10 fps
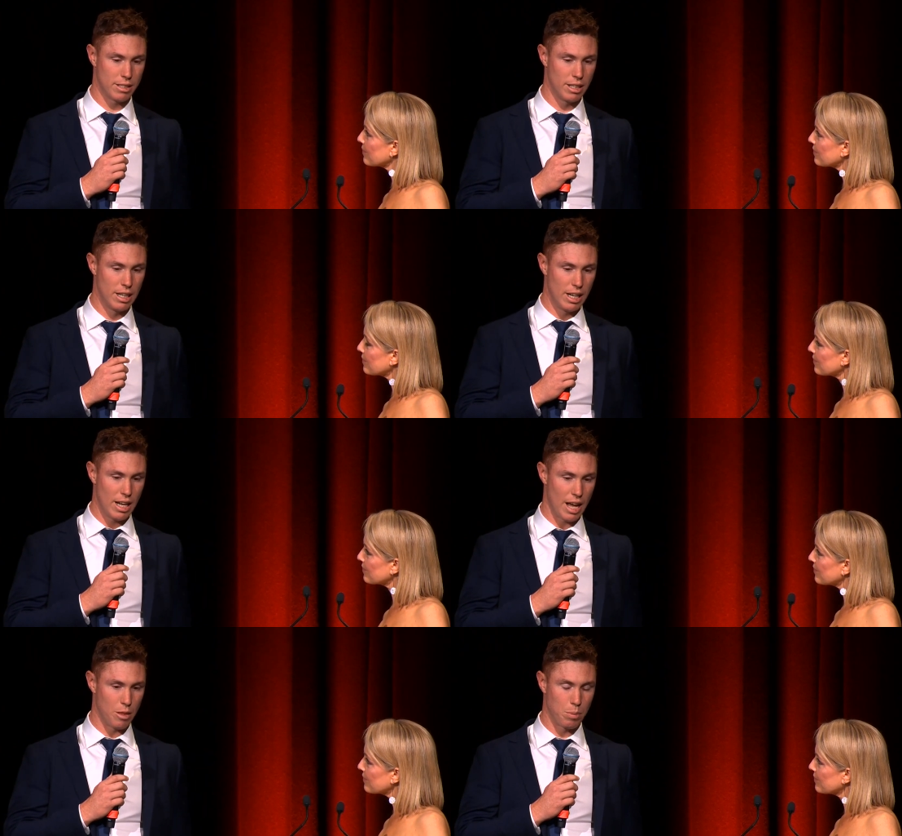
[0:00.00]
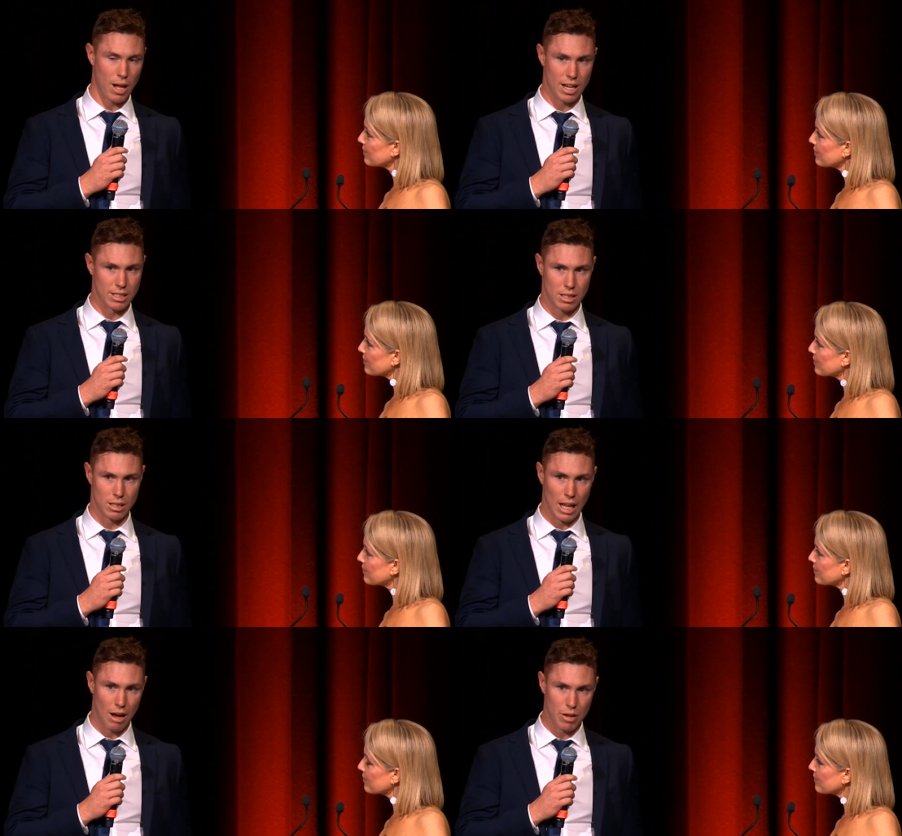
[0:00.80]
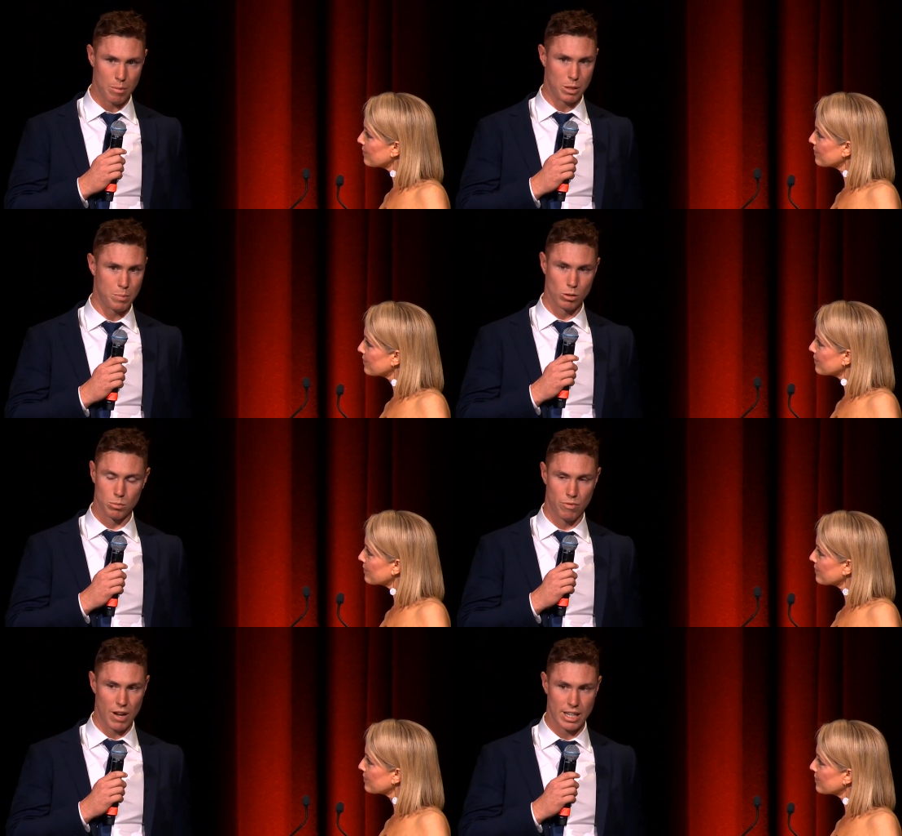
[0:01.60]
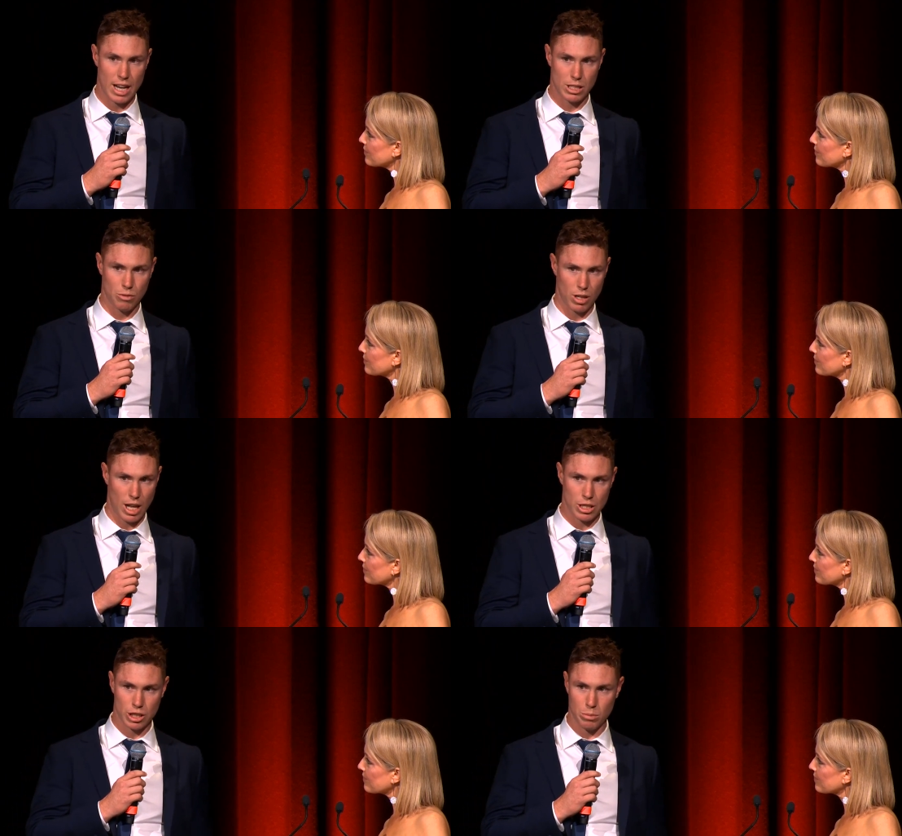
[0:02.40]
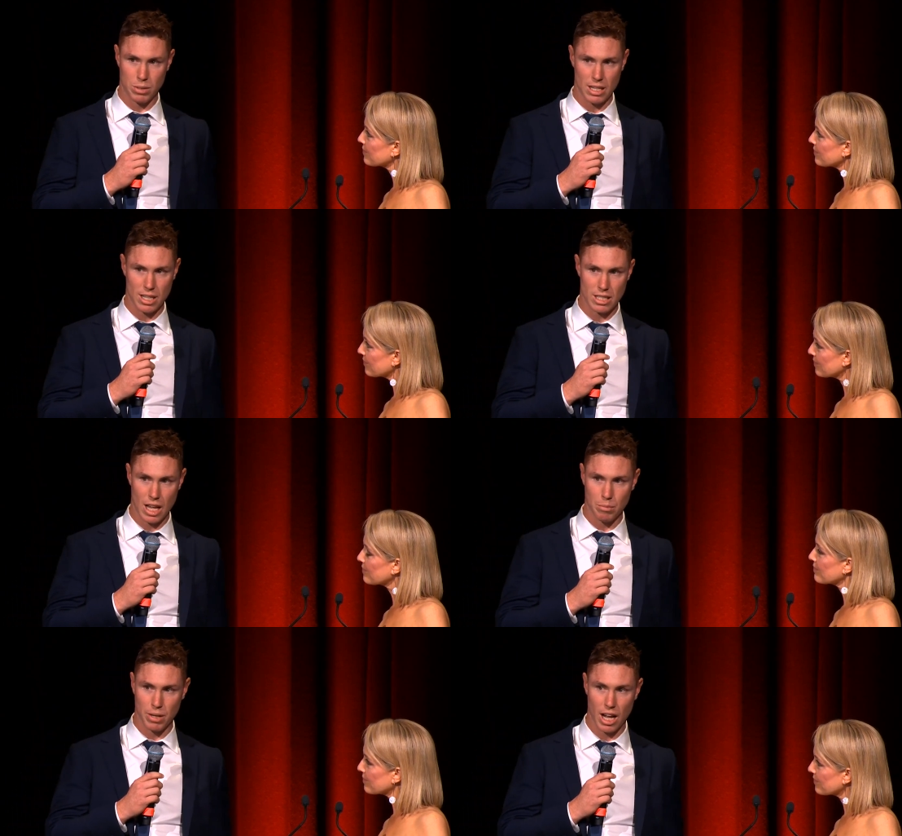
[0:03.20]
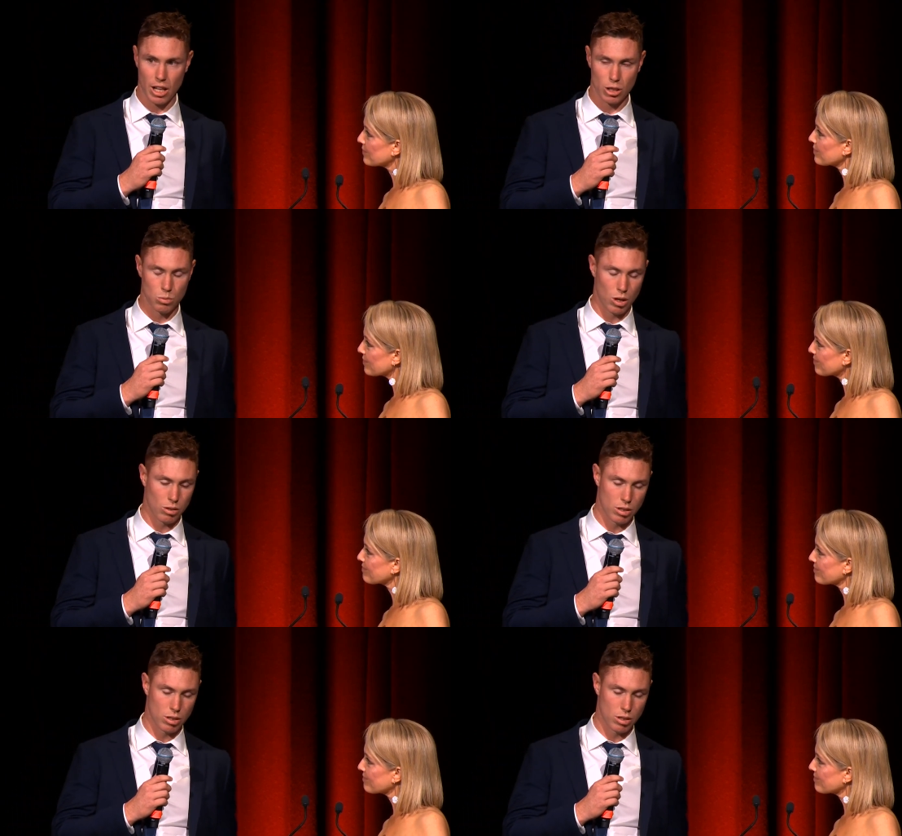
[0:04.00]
Speaker 1: and, and the players love him. He's built some fantastic relationships, as has Adam Kelly as well.